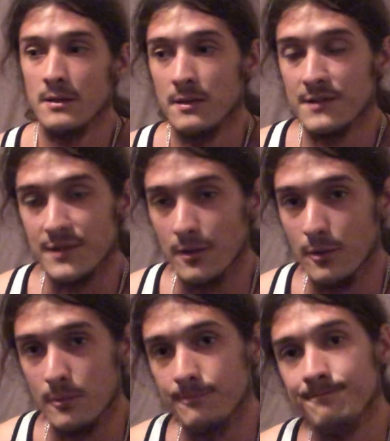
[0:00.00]

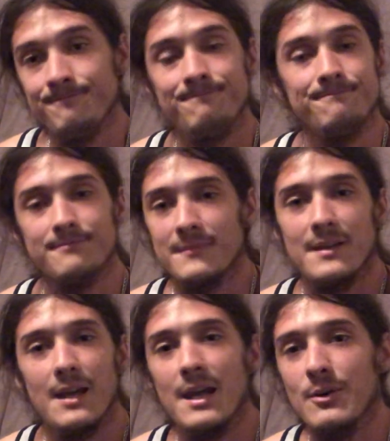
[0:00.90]
So
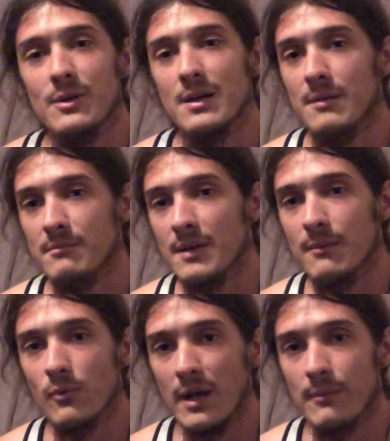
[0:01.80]
anyway, I'm
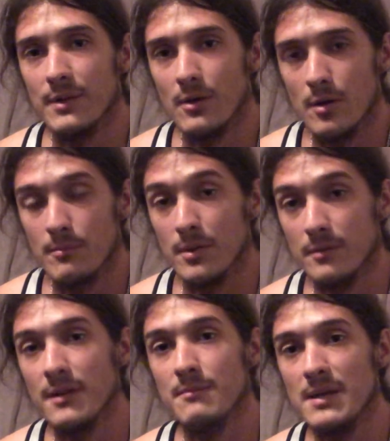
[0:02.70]
rambling on, but
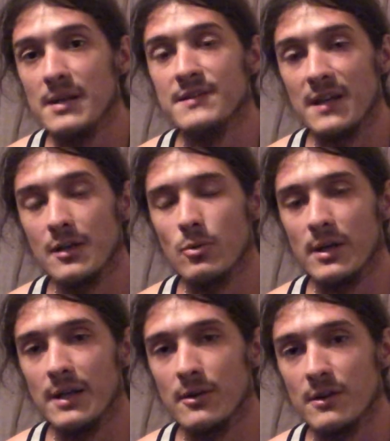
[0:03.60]
the main takeaway
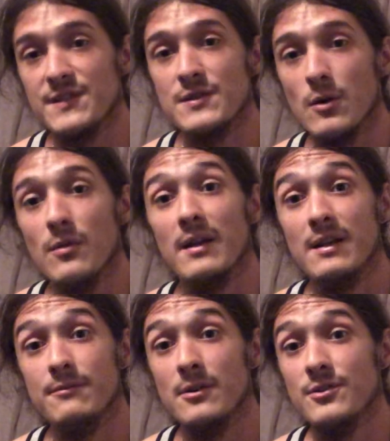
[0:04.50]
here is know that a
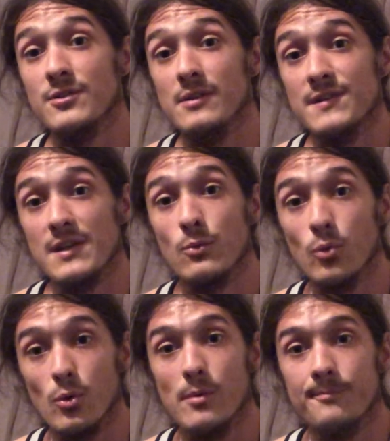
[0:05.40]
function is a
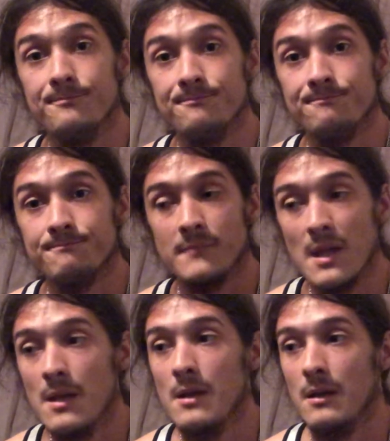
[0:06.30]
rule.
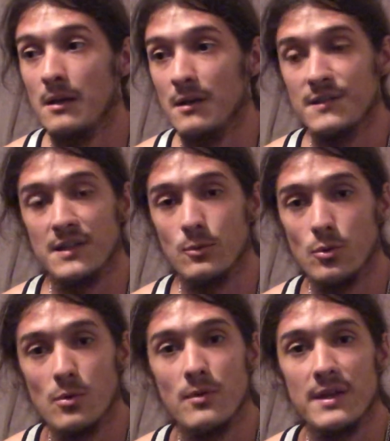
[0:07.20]
It is a
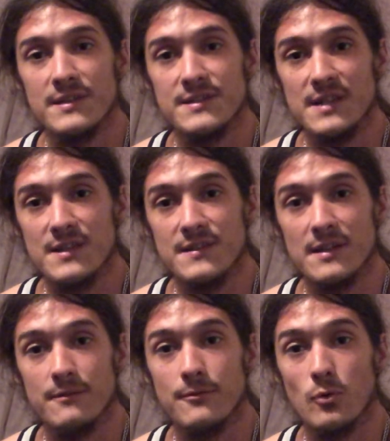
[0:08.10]
rule that states
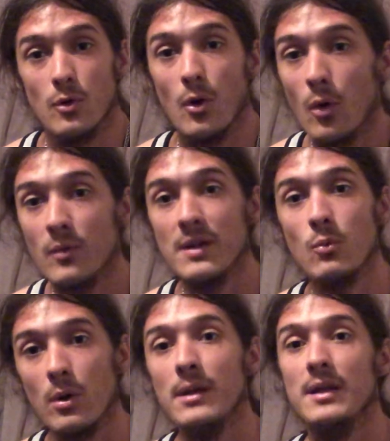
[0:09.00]
that for only
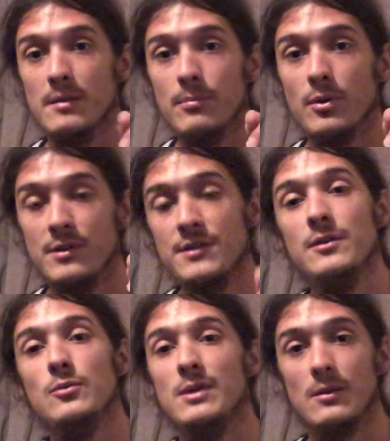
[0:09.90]
one input,
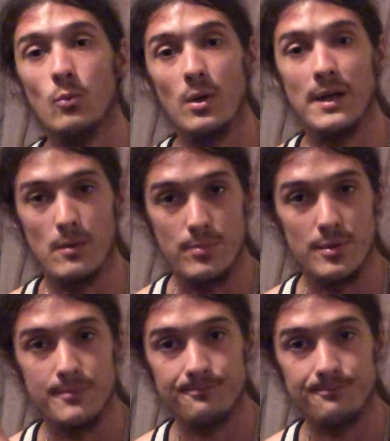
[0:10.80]
you get one output.